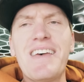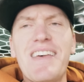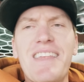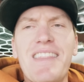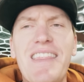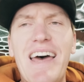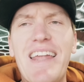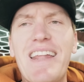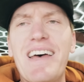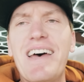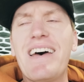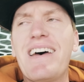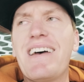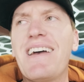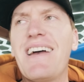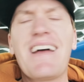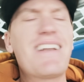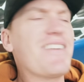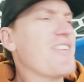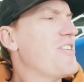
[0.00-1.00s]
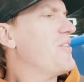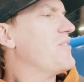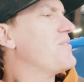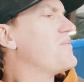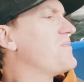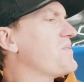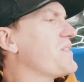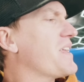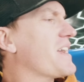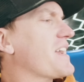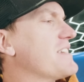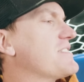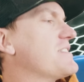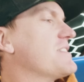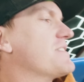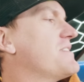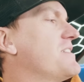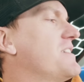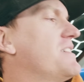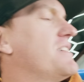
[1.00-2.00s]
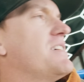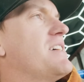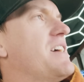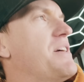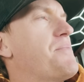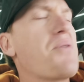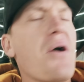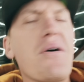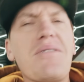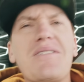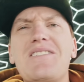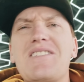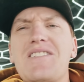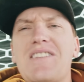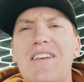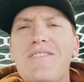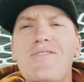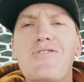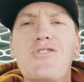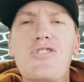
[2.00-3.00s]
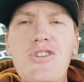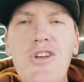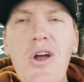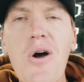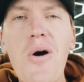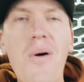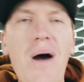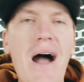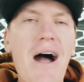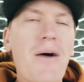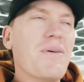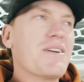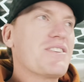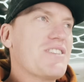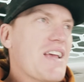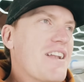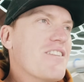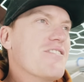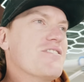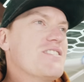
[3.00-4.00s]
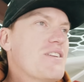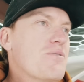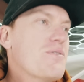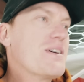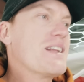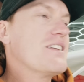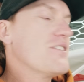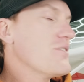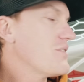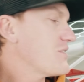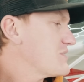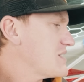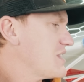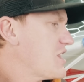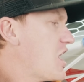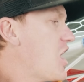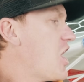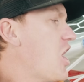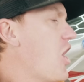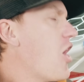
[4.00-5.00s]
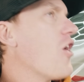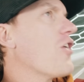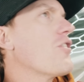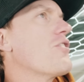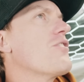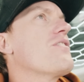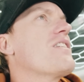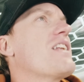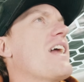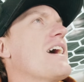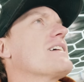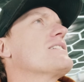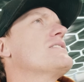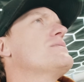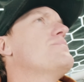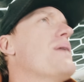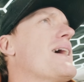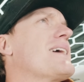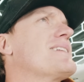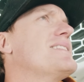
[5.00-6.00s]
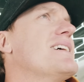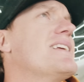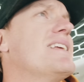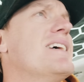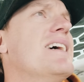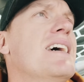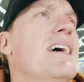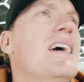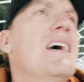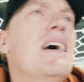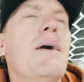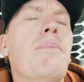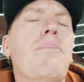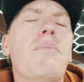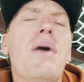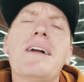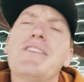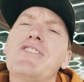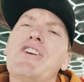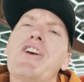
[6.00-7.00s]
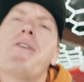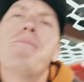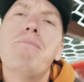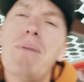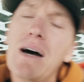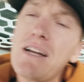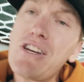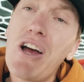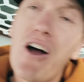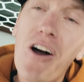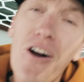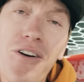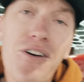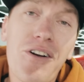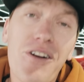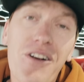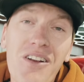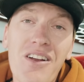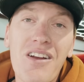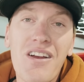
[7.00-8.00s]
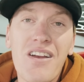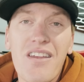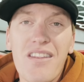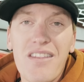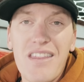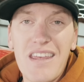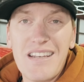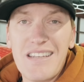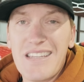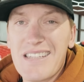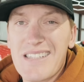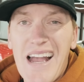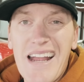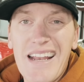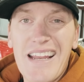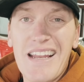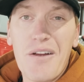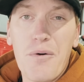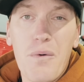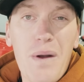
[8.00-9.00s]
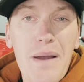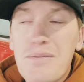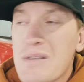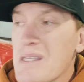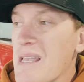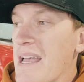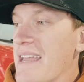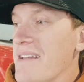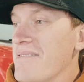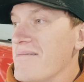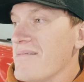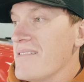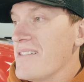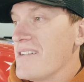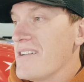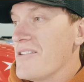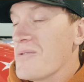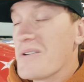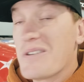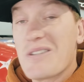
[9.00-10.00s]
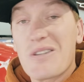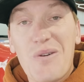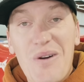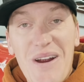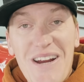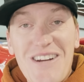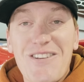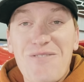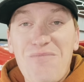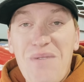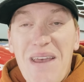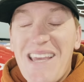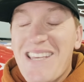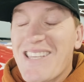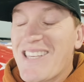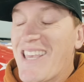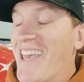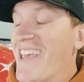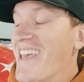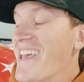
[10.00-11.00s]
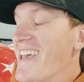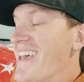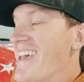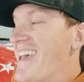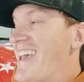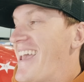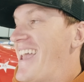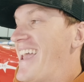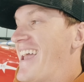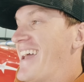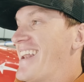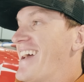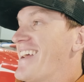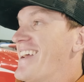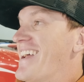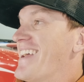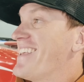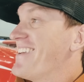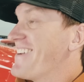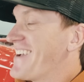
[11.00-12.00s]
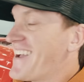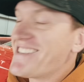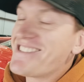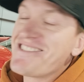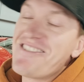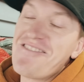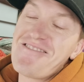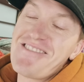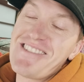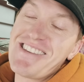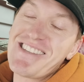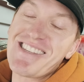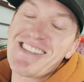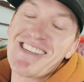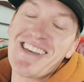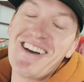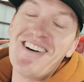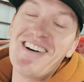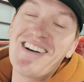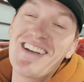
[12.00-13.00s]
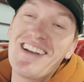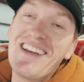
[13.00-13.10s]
that, I don't know, I guess it probably just doesn't show how much energy went into it. It was a lot harder than I expected, much, much harder than designing a website with Squarespace. And you guys know where this is going.